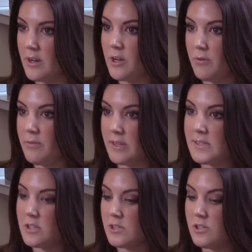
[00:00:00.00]
and you, right.
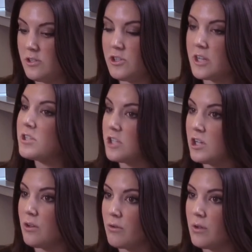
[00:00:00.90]
this is just
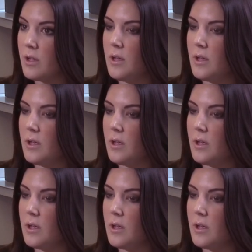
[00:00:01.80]
you.